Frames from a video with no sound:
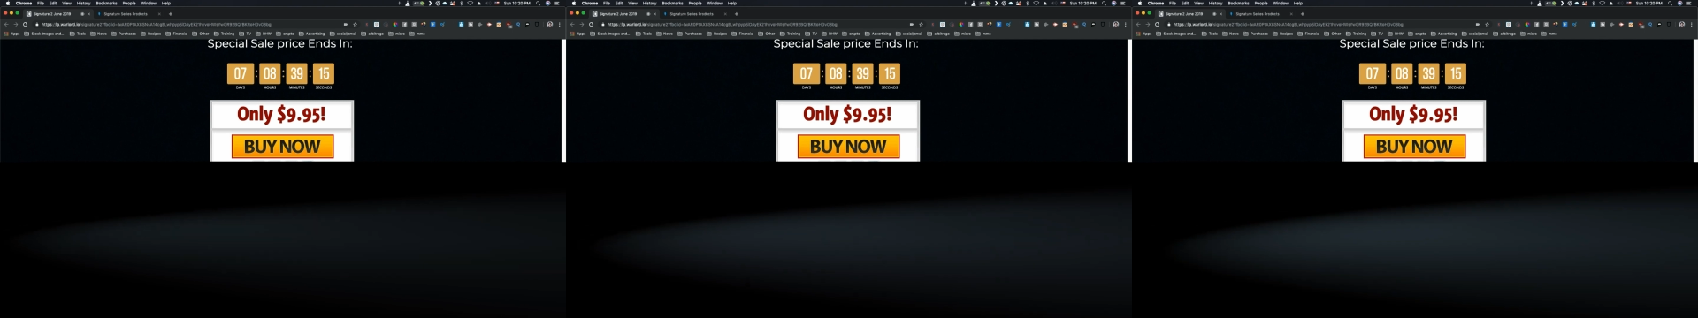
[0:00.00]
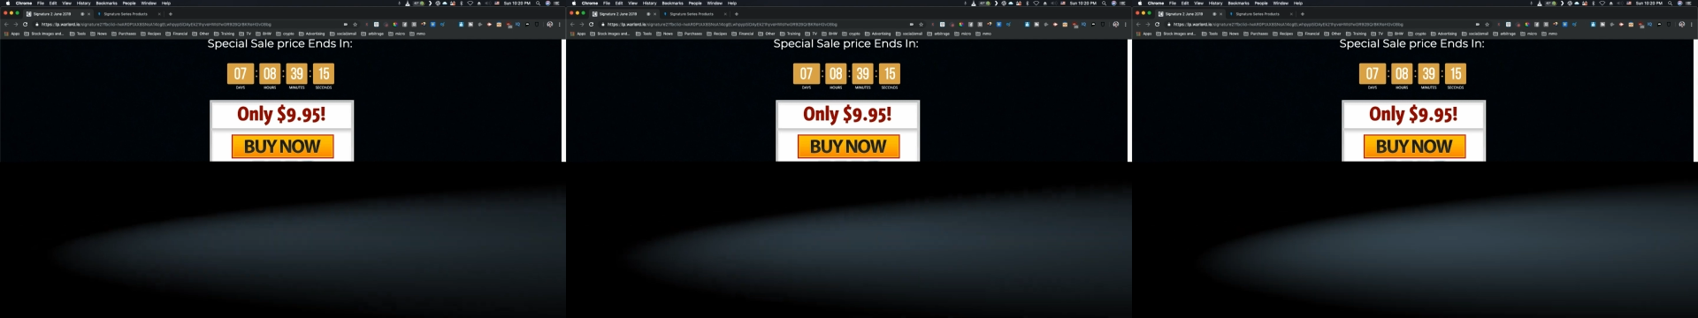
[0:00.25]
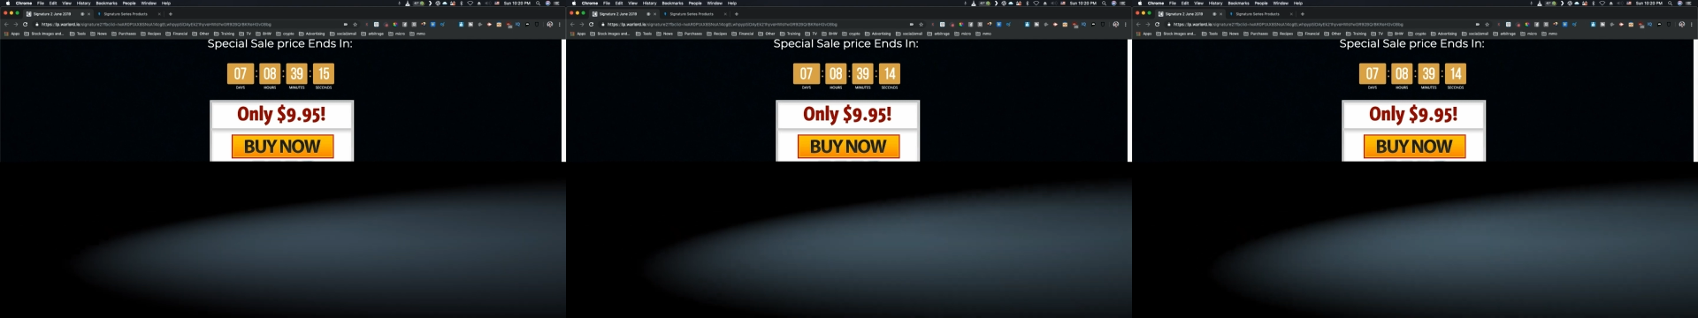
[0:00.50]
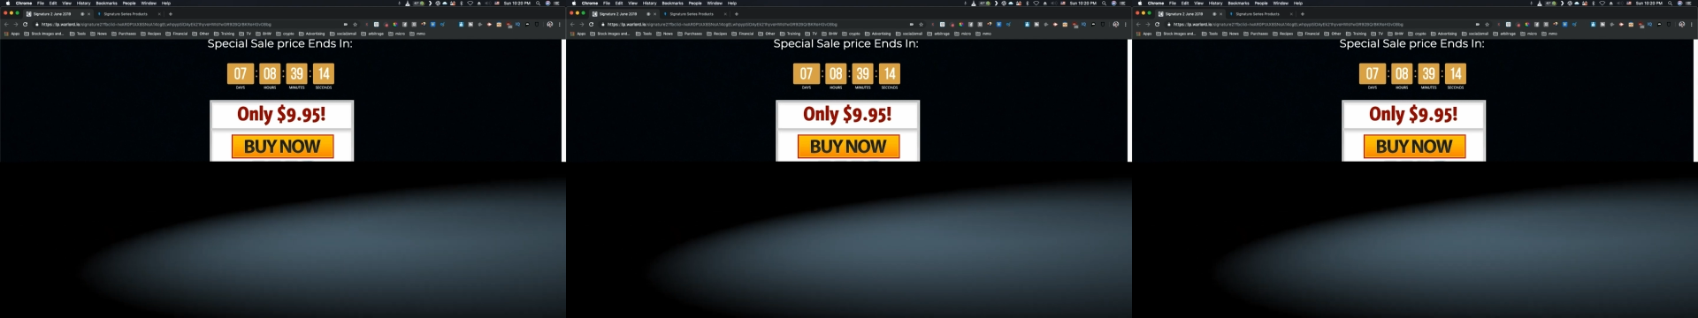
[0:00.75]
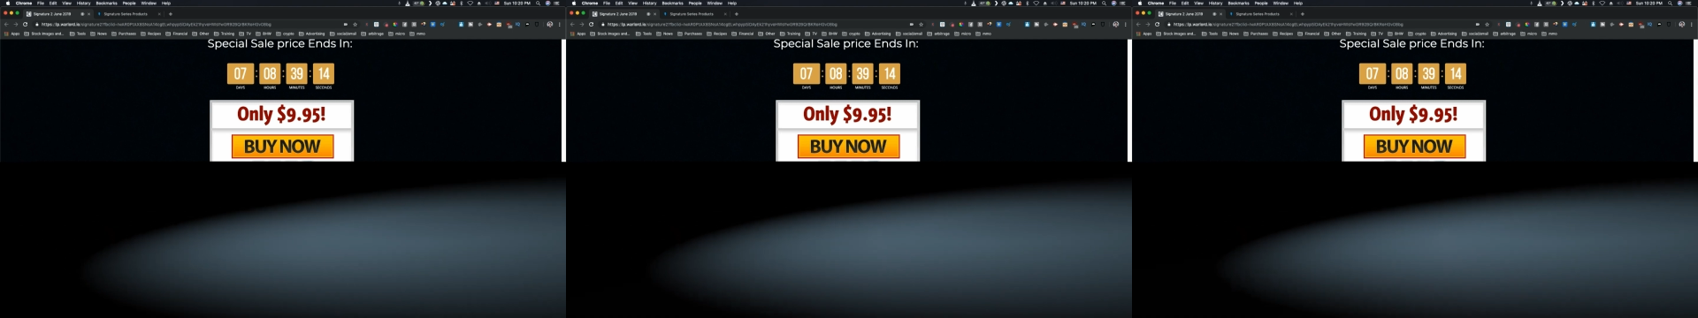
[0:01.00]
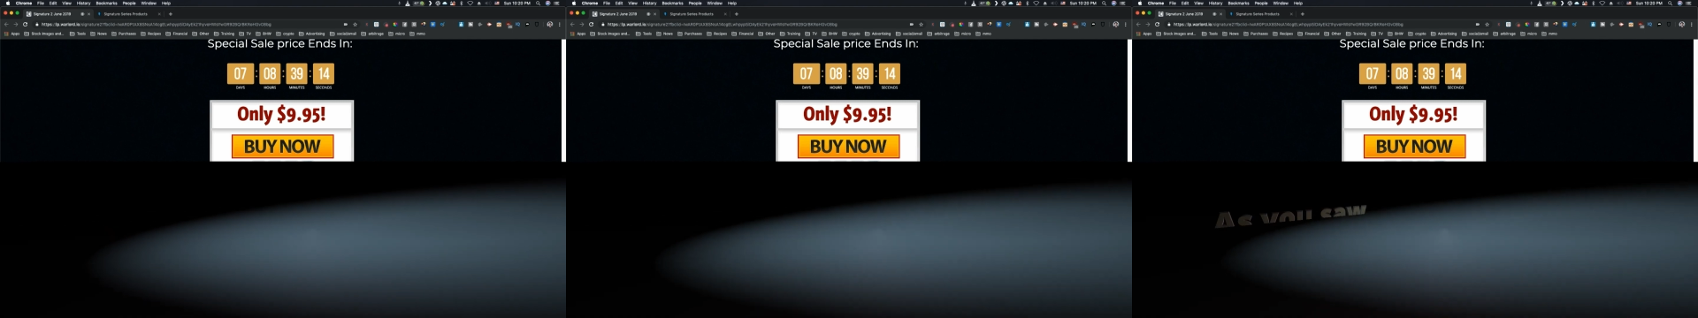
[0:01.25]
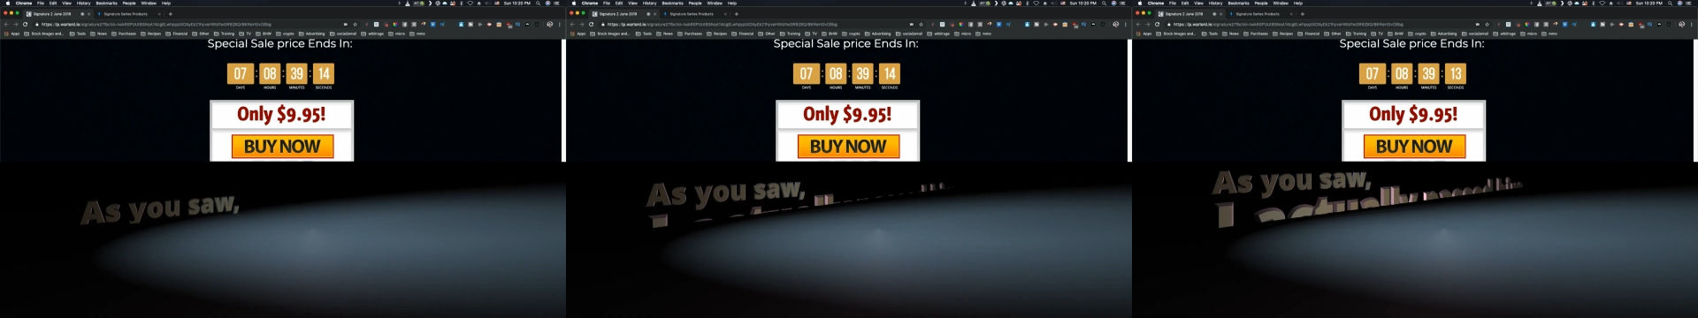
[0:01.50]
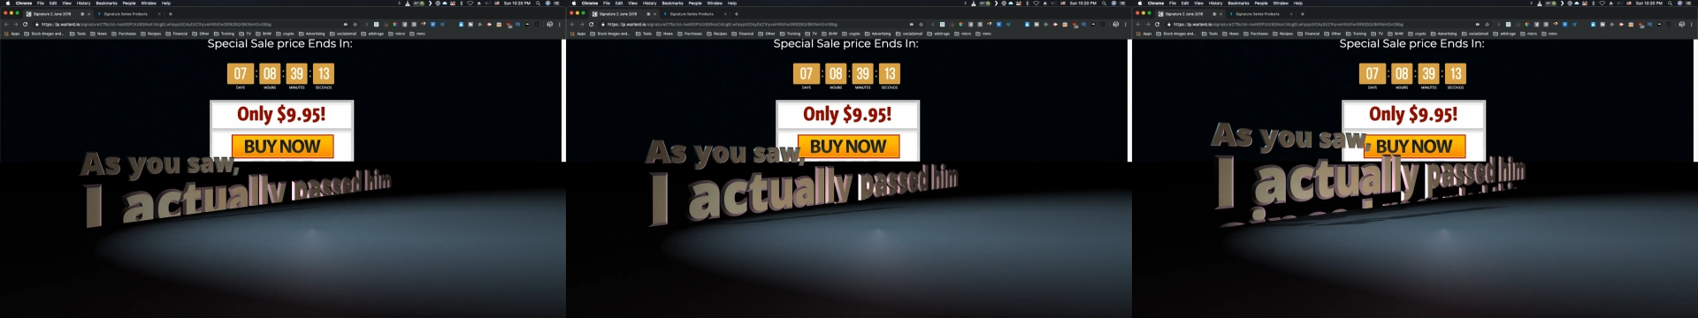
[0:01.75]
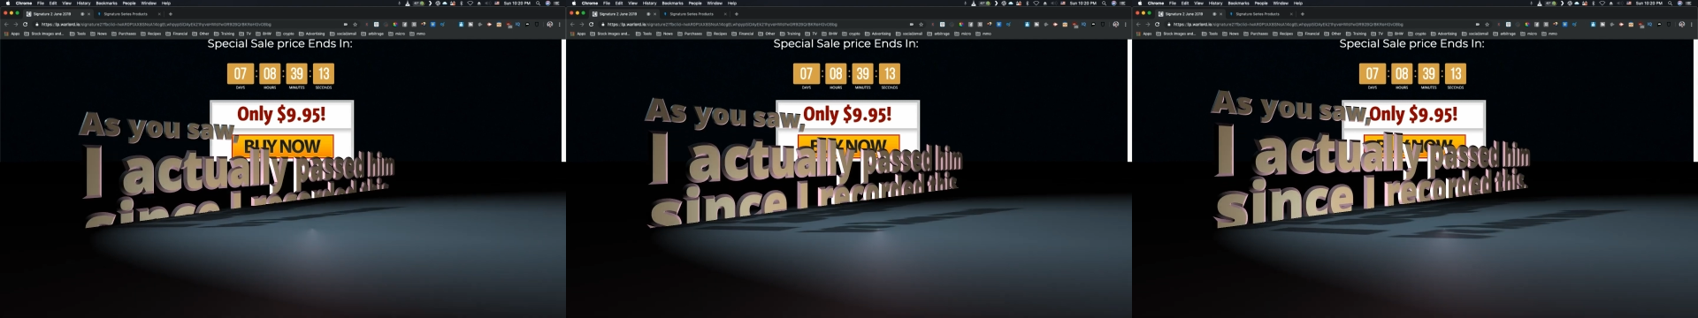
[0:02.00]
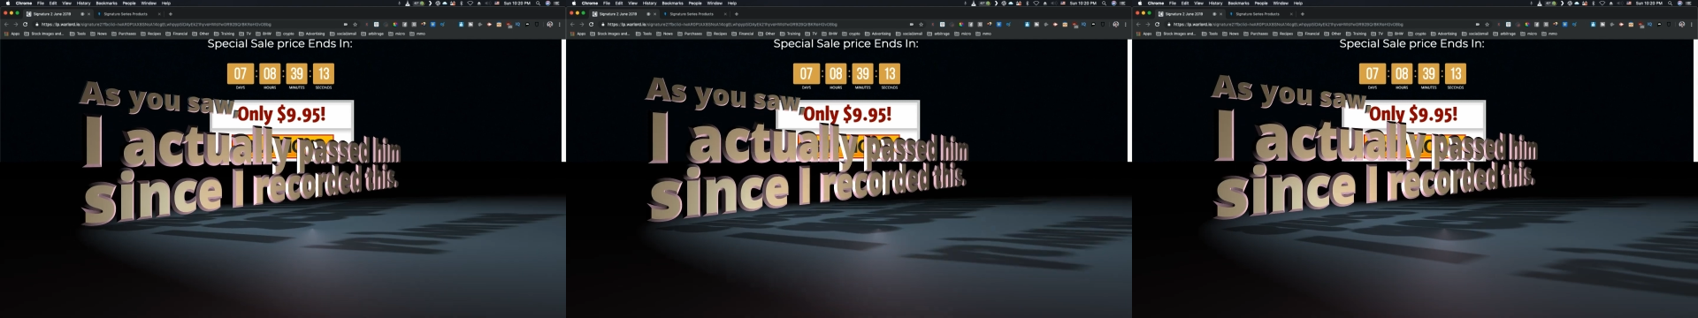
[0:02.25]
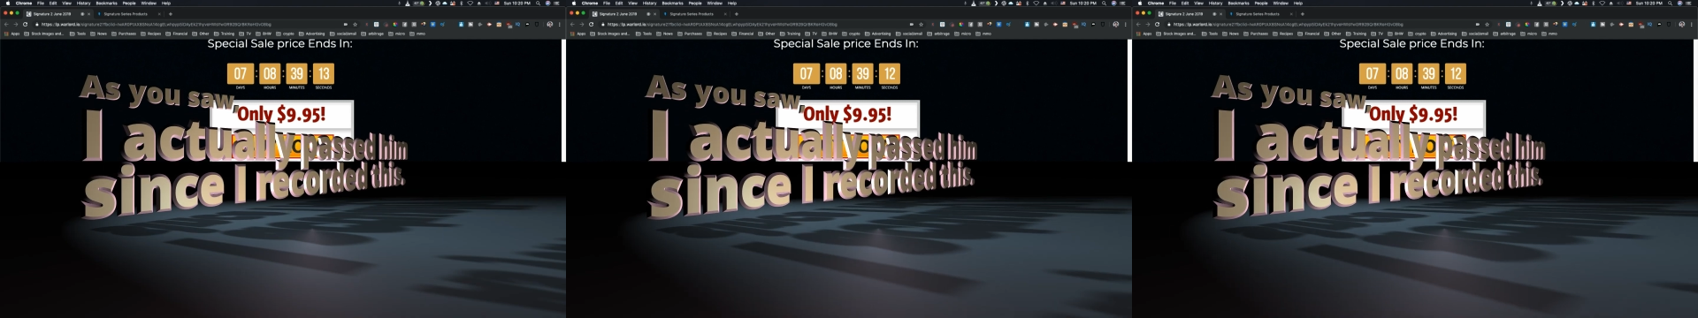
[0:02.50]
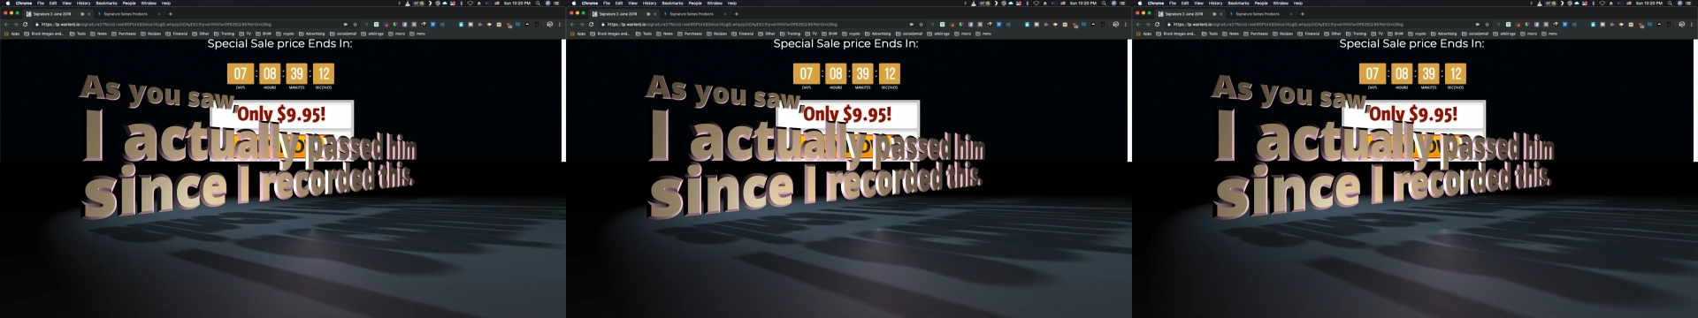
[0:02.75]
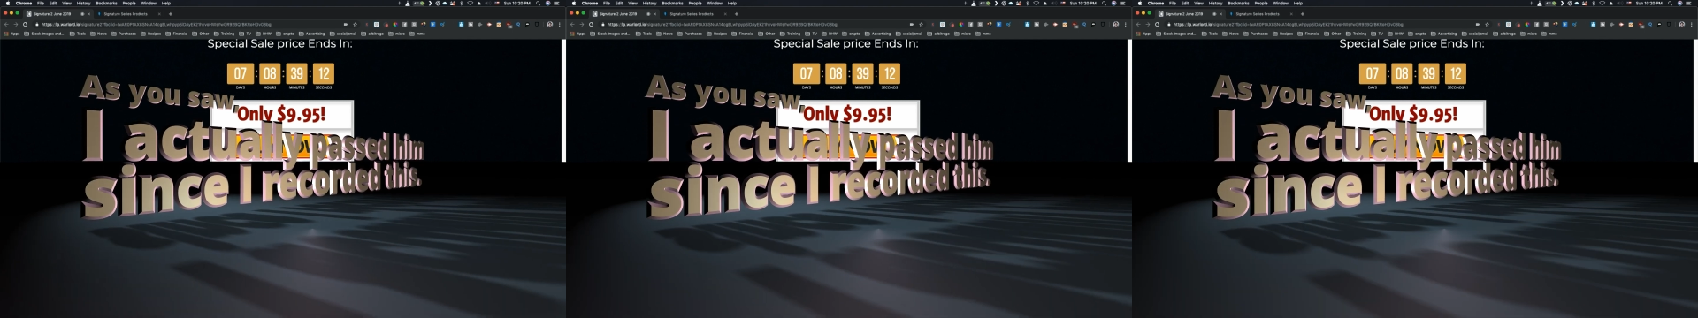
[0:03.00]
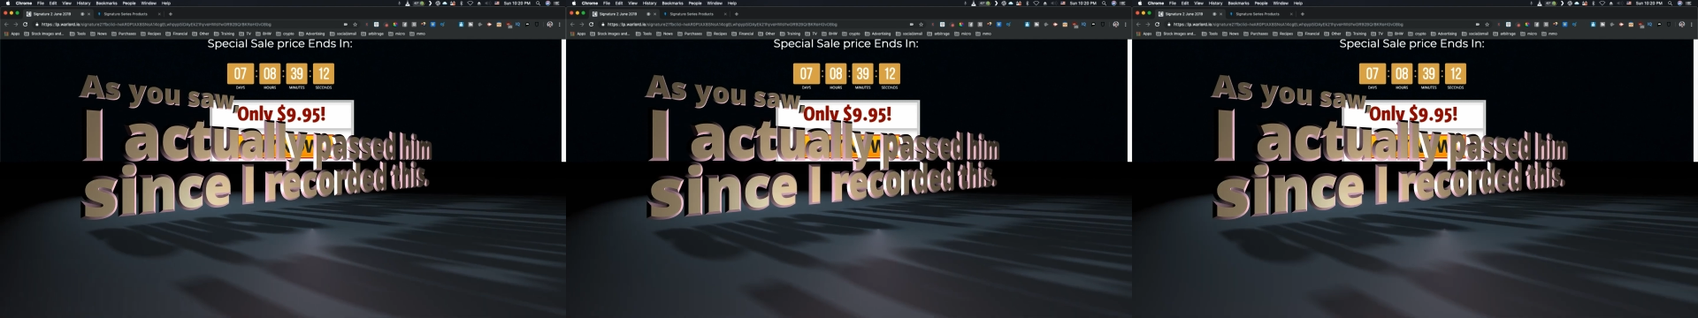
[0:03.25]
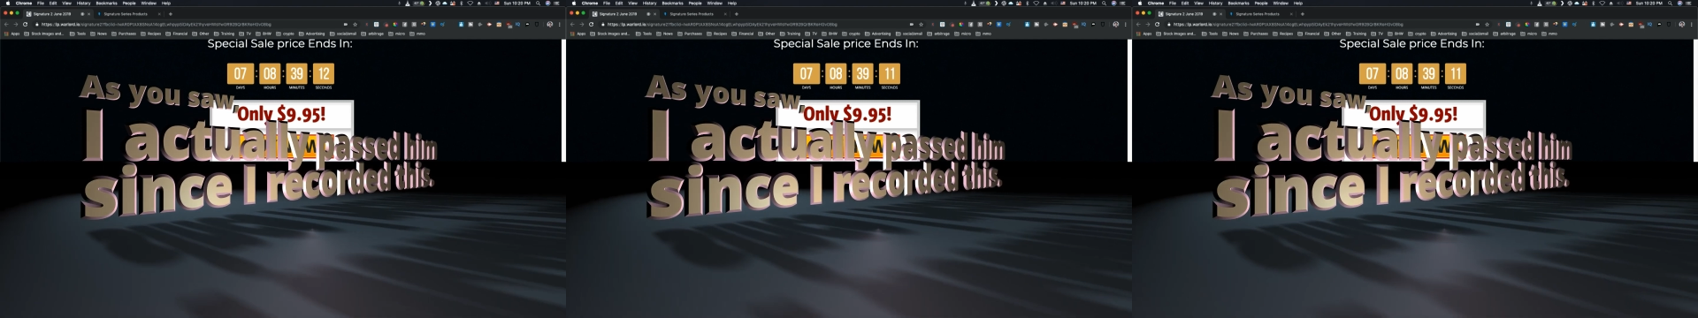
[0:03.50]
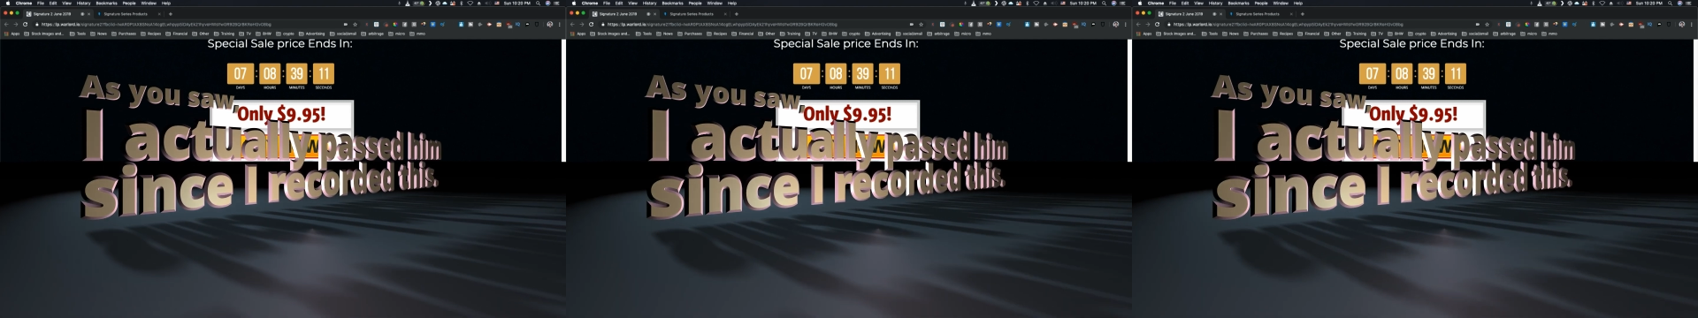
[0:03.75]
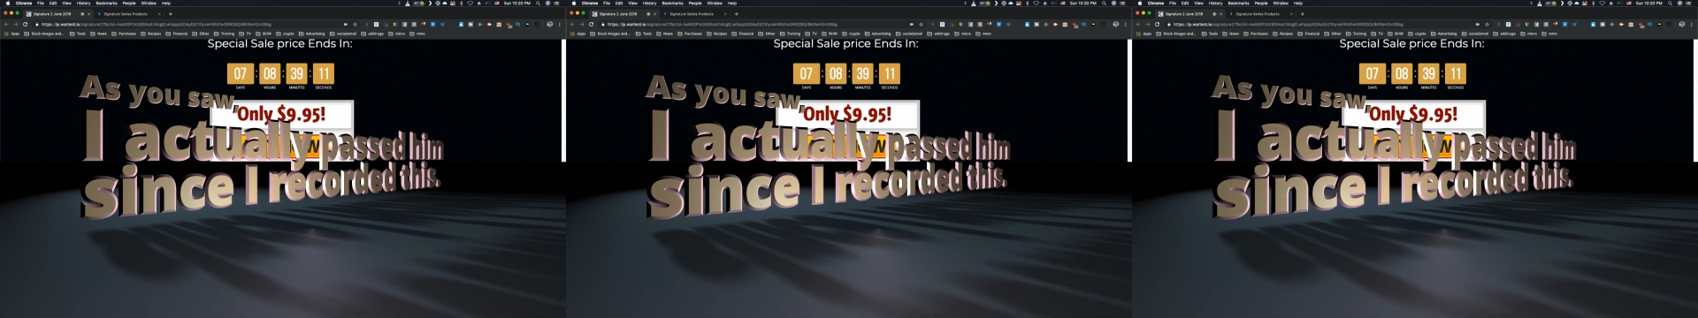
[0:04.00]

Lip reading: No face is visible, so there are no lips to read.